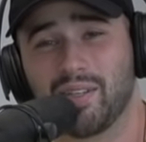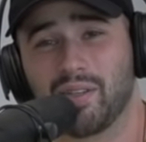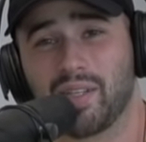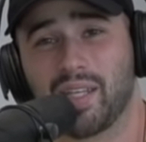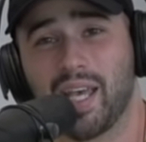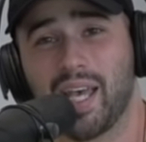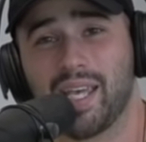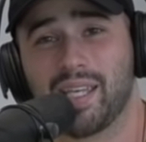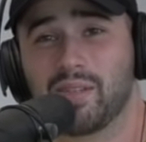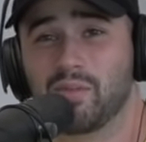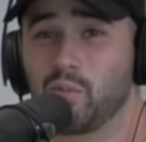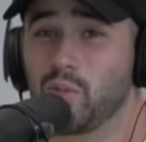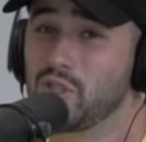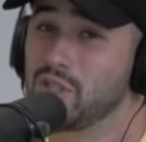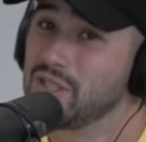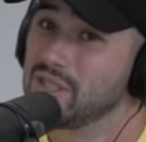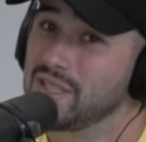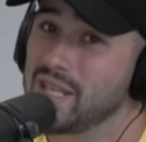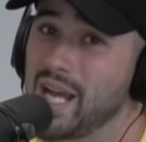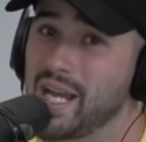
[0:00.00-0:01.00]
Okay? Which
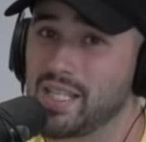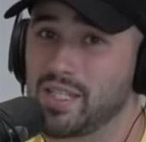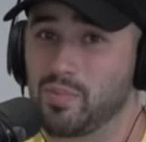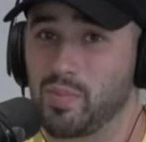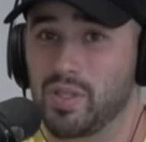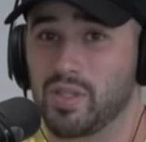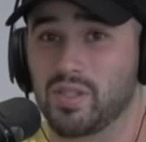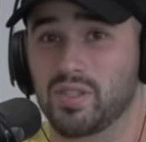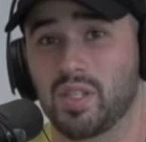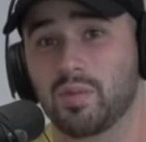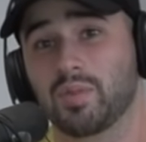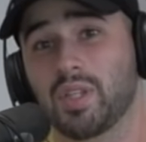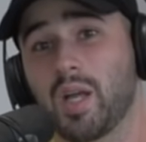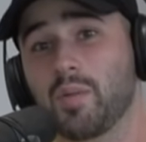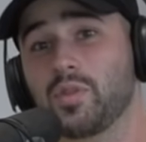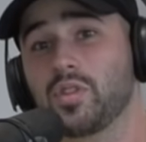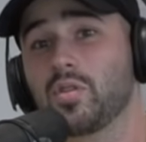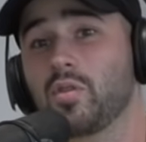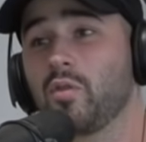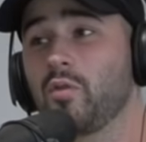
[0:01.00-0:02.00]
is nice because
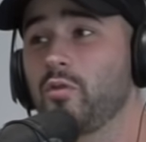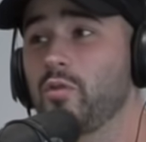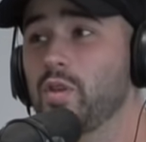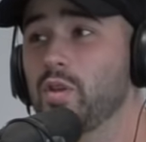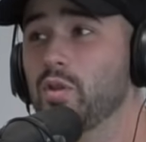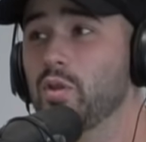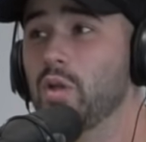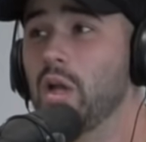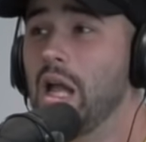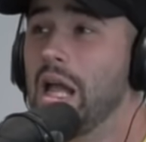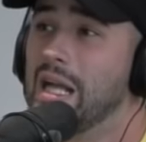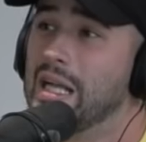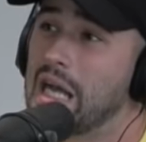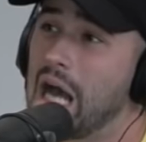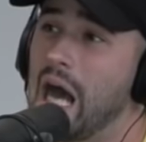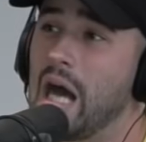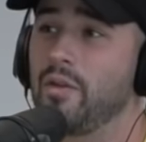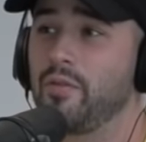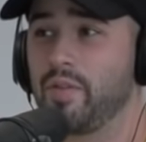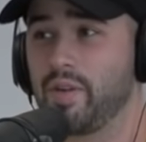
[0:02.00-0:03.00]
sometimes you don't feel
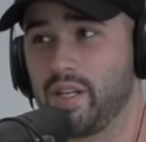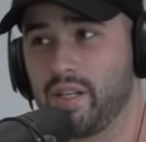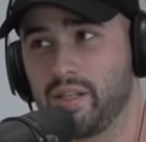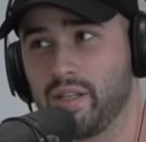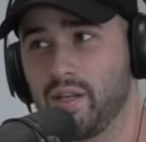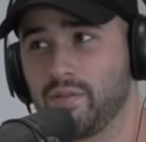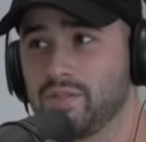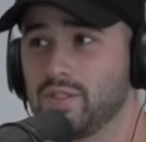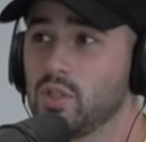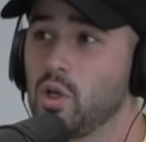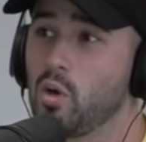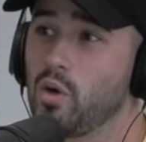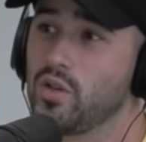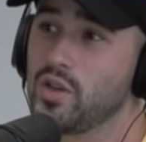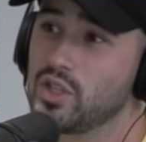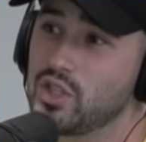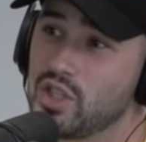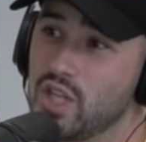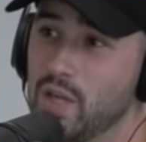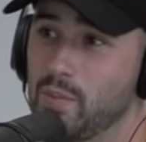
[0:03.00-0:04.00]
confident enough to go to
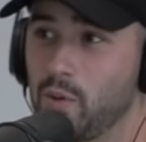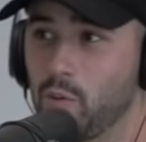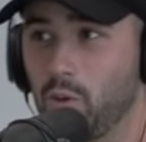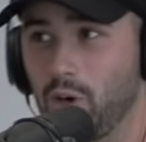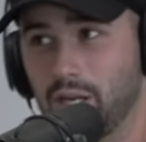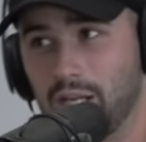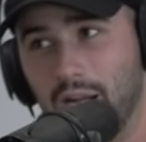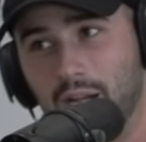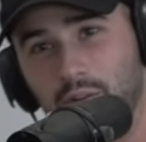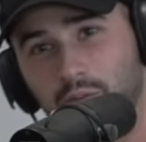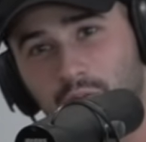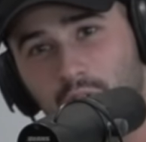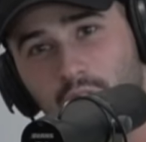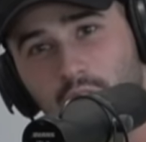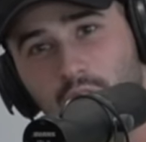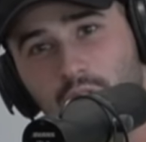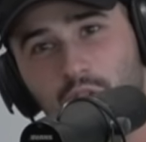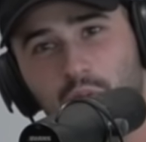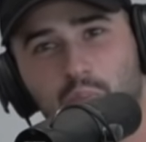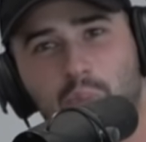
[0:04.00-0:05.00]
the gym and work out in front
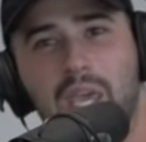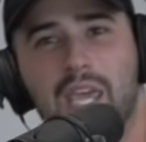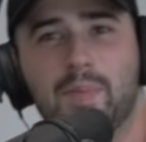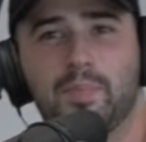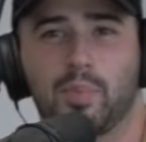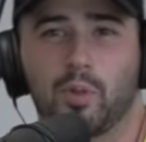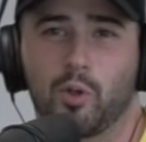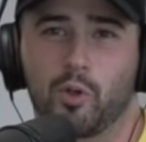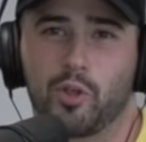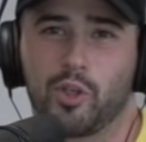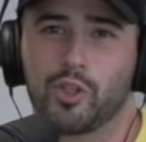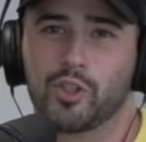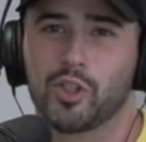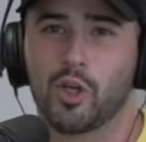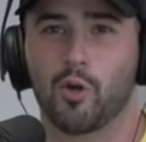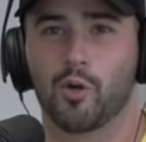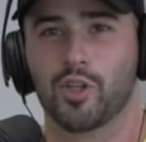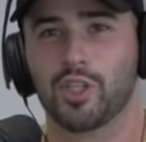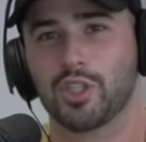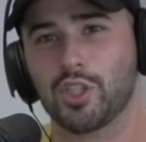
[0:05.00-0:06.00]
of other people, or you're
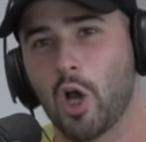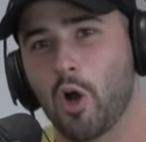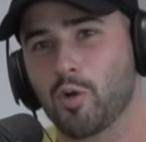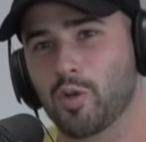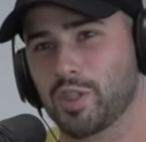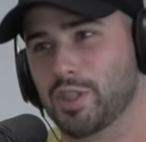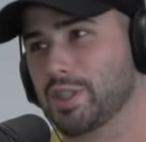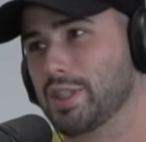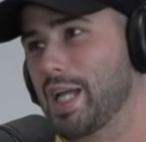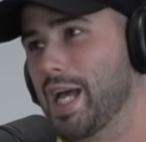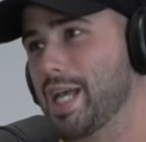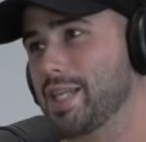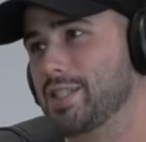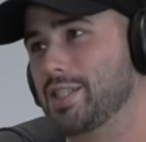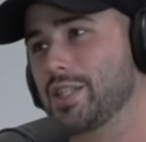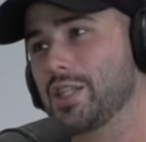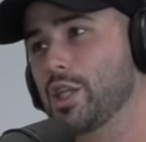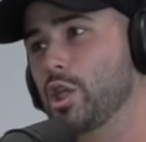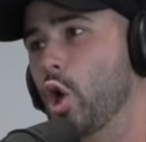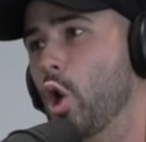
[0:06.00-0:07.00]
going to yoga class
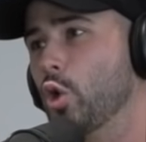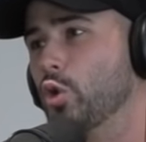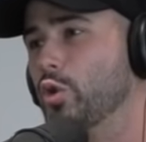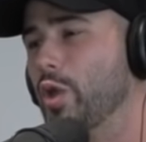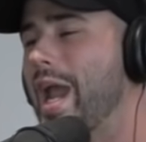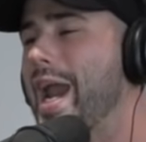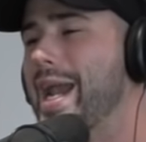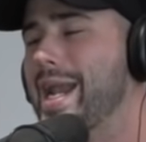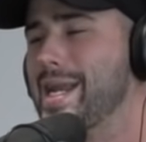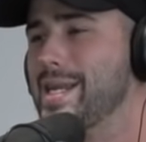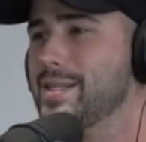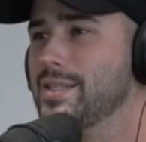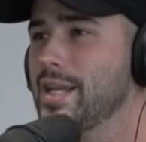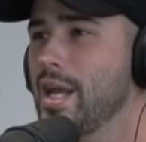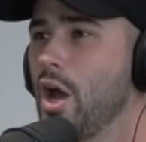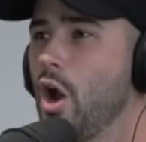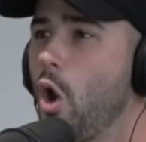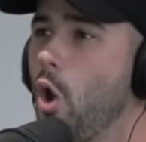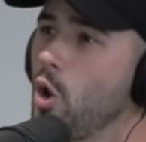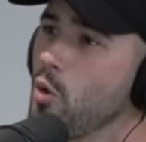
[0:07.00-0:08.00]
and the old ladies
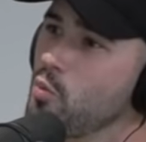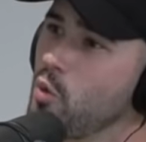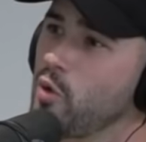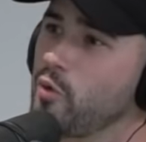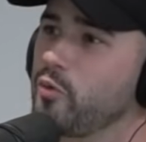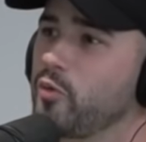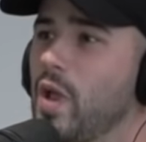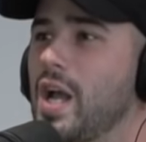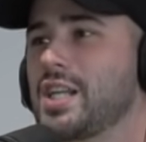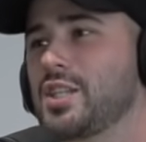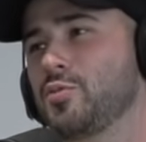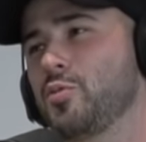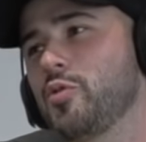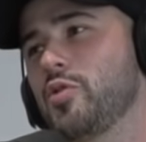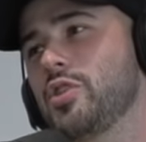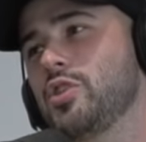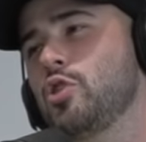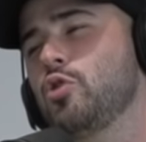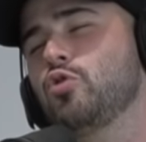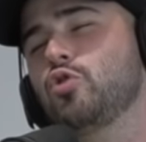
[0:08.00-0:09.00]
are more flexible
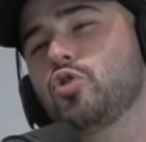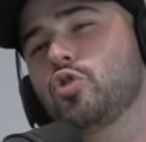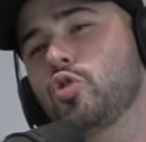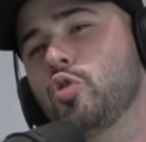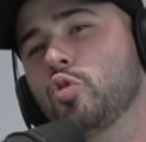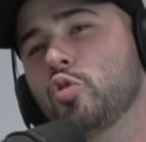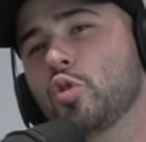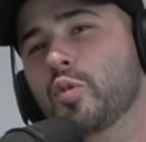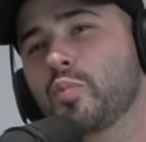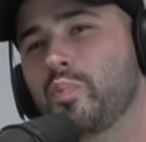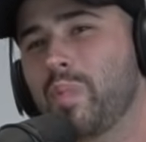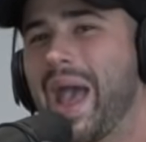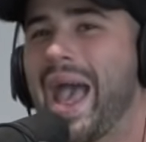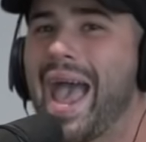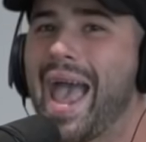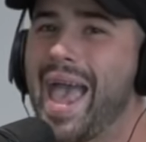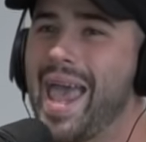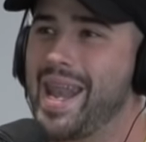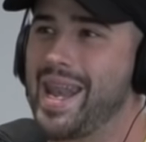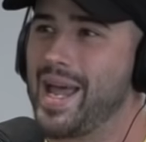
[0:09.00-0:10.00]
than you, so you look
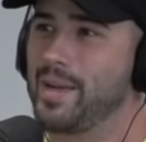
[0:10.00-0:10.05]
bad.